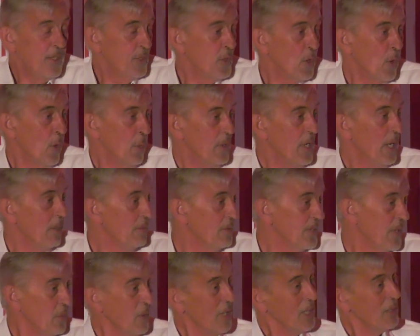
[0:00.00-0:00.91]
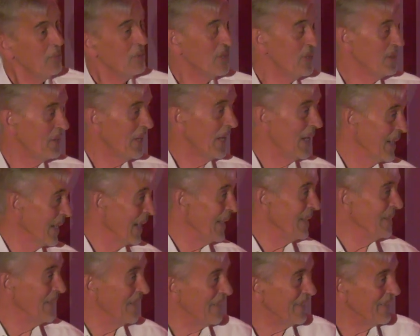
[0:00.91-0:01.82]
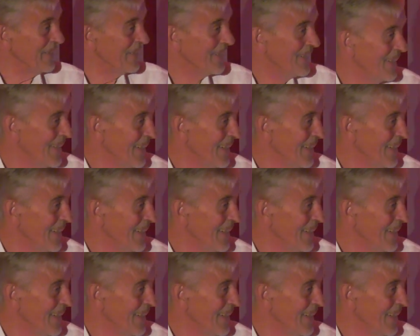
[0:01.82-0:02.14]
he called me up and said, why don't we do that again then?